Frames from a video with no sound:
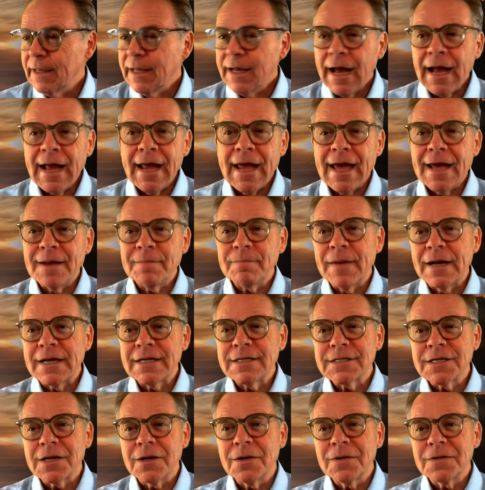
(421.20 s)
I had my
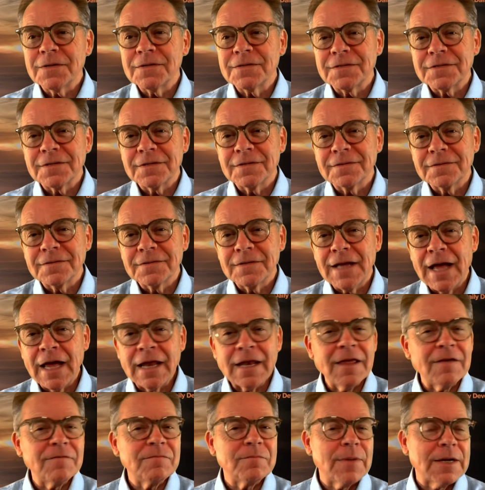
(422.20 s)
songs. I
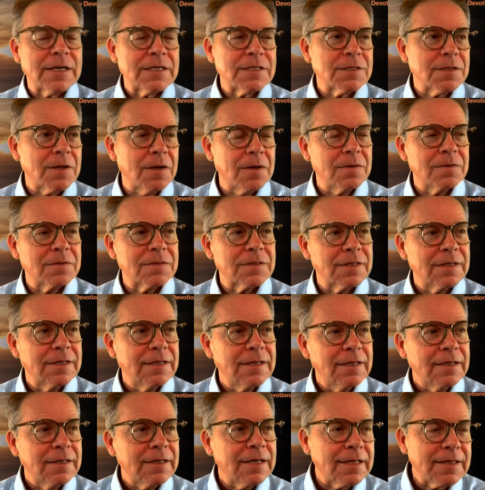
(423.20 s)
love my songs.
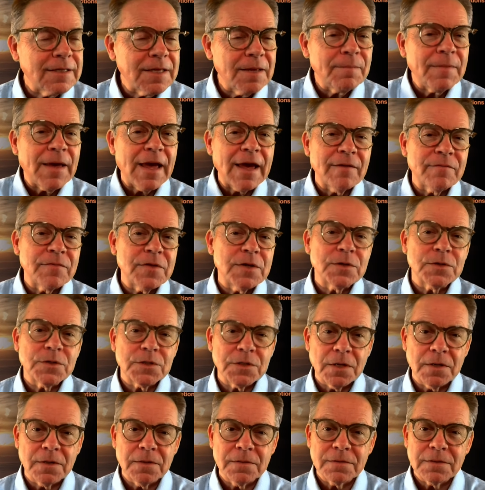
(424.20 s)
Let them have their
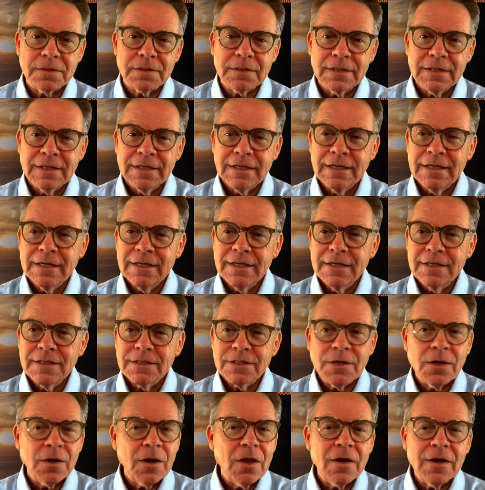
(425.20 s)
songs.
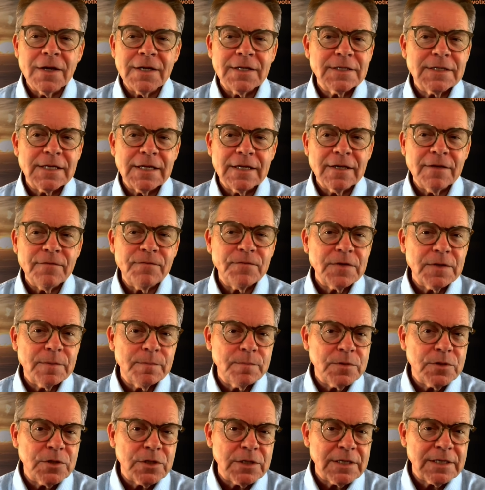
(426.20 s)
So long as they lift
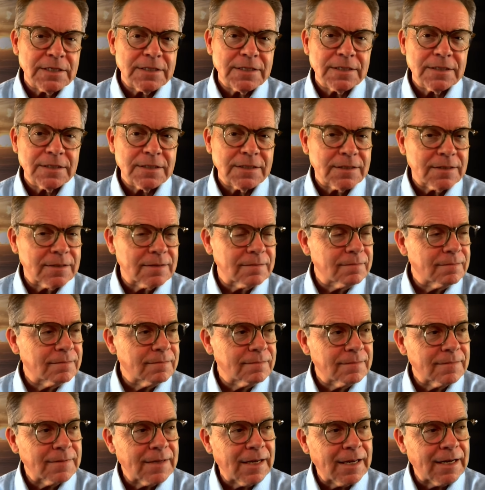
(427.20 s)
up Jesus
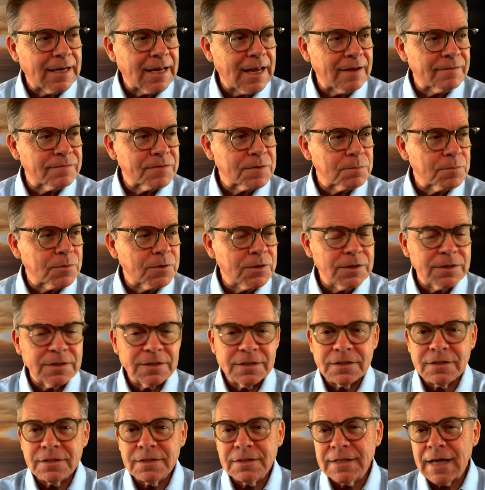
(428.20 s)
and have some good
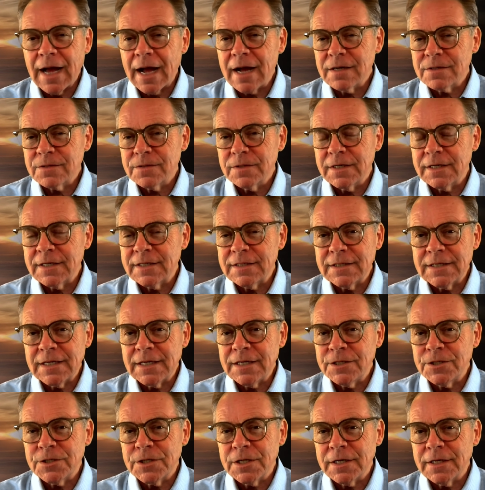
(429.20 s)
doctrine and
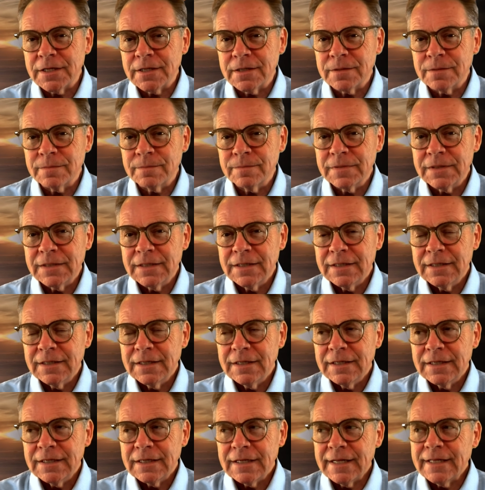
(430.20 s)
teaching in them,
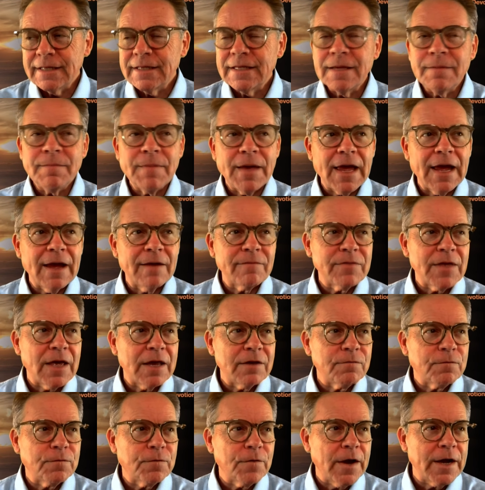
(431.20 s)
let them have
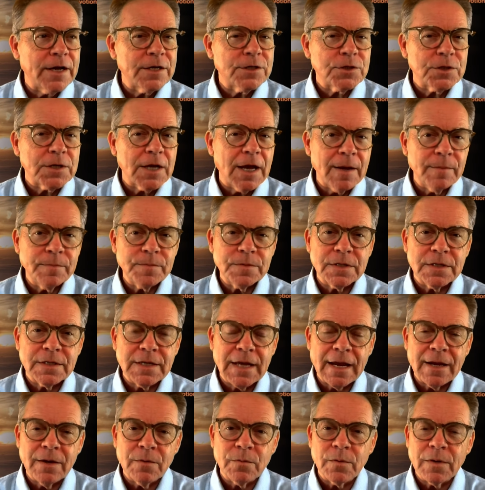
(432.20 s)
that fresh,
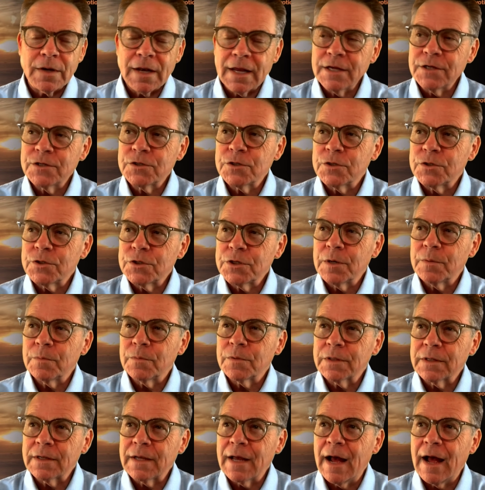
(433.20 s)
up-to-date relationship
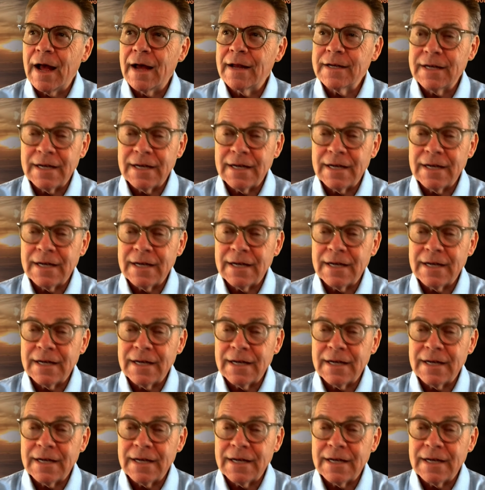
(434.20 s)
with God.